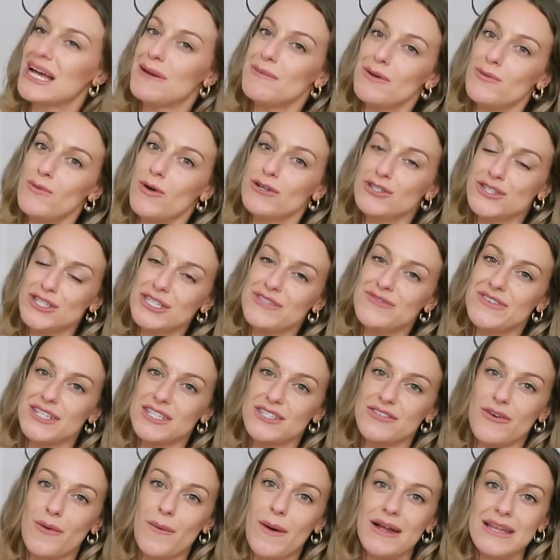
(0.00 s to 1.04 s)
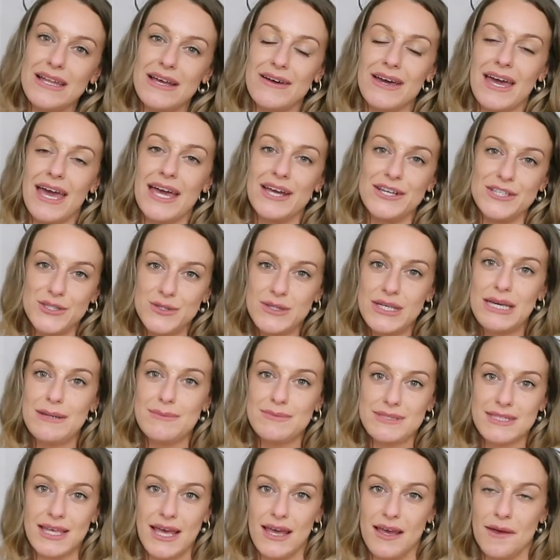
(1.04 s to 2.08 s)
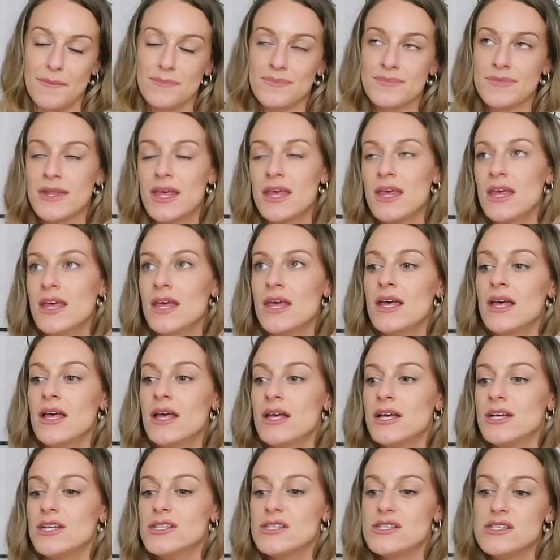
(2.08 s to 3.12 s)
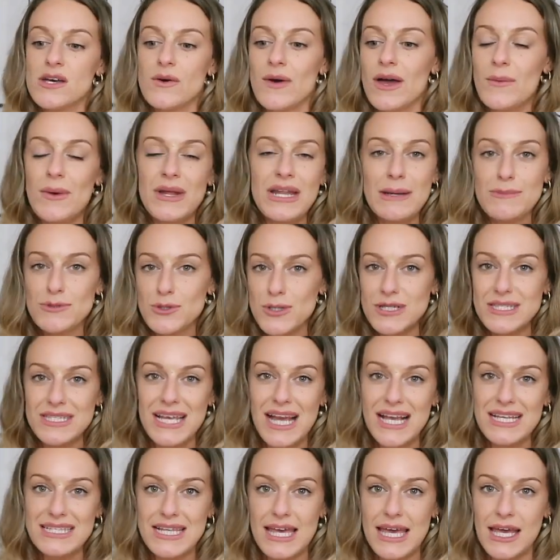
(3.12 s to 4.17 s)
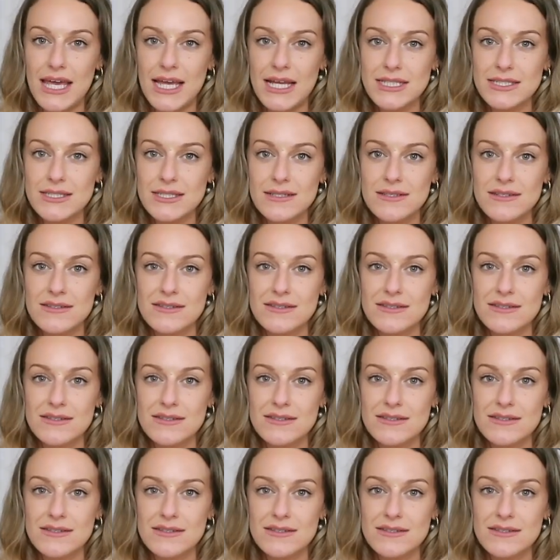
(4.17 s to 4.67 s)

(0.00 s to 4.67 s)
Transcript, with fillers: I've been watching your videos for a while now, Kate, and you keep saying. So I went up to a size 8